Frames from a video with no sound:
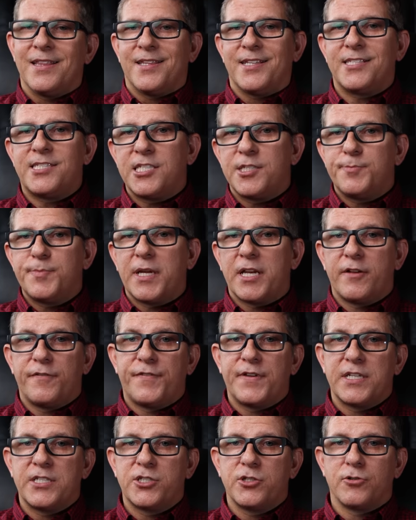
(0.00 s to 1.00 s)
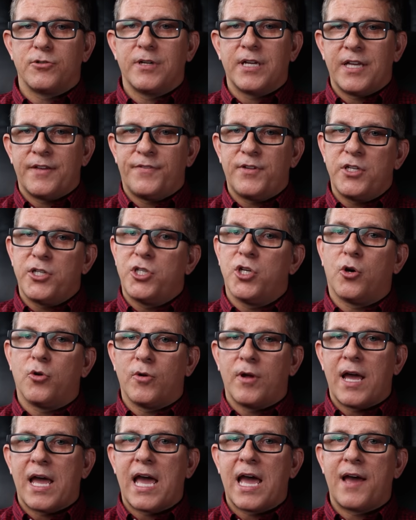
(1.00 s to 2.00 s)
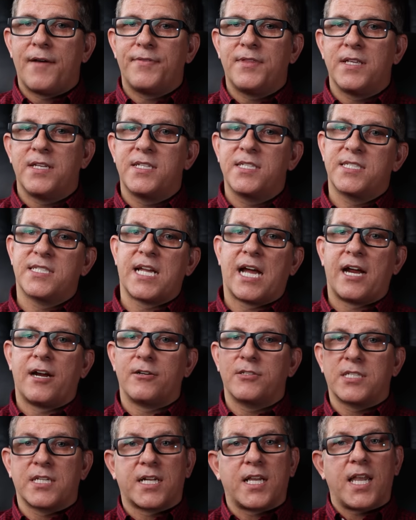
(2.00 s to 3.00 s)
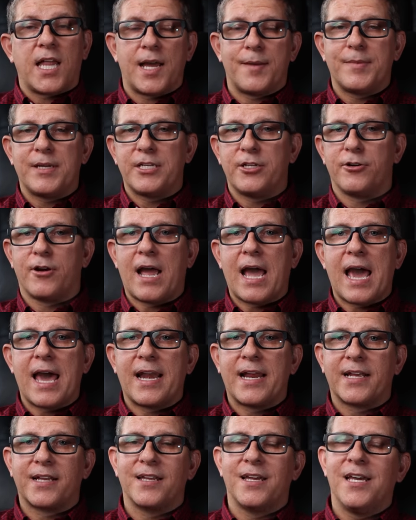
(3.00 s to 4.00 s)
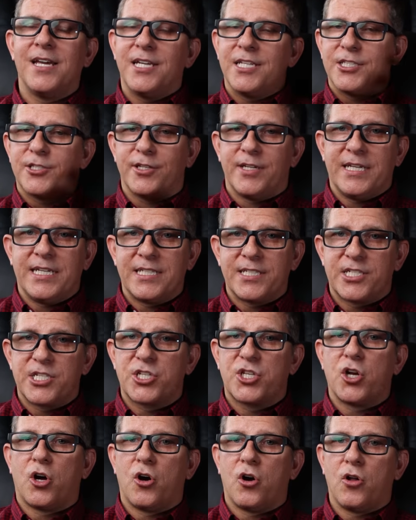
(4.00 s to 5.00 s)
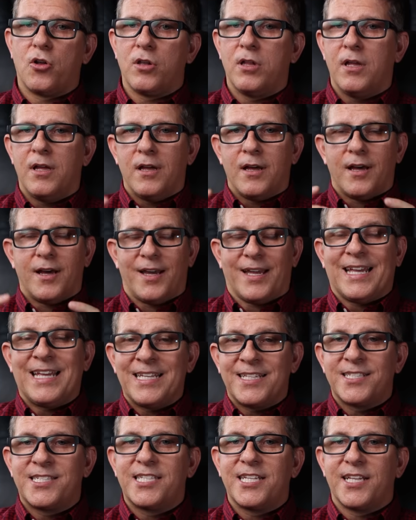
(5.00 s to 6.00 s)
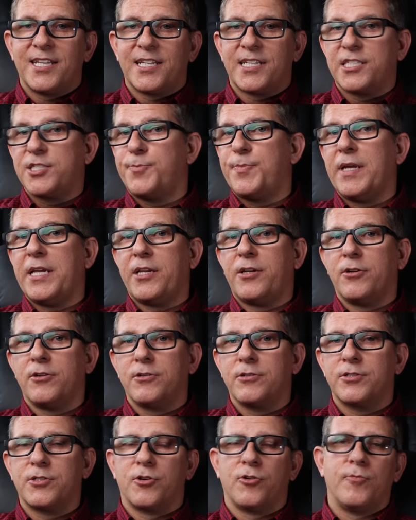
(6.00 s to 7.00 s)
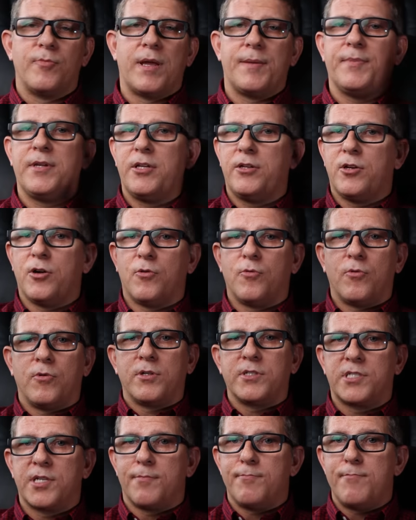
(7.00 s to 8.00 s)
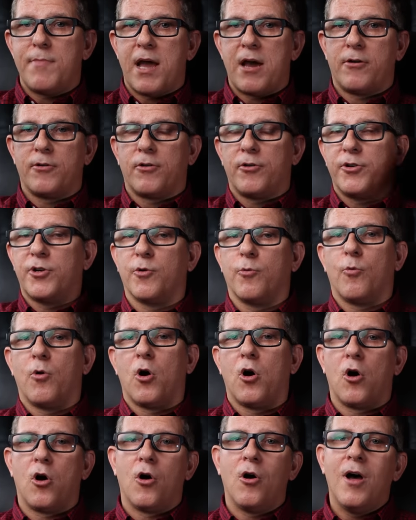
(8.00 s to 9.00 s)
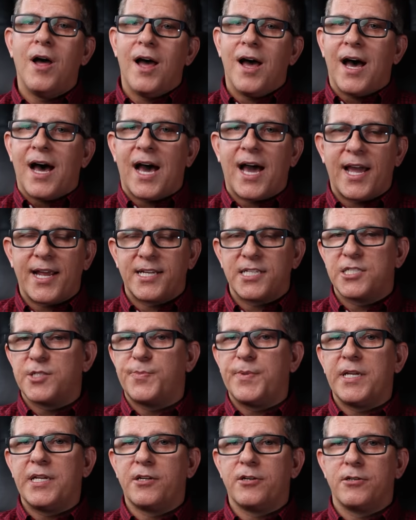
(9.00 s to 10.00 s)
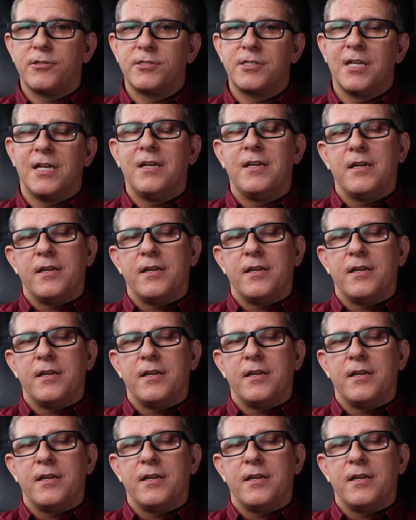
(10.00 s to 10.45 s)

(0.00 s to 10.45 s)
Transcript: This is beneficial if you don't have the desire to climb in your attic to install in-ceiling speakers, or maybe you don't want to mount on your wall height speakers.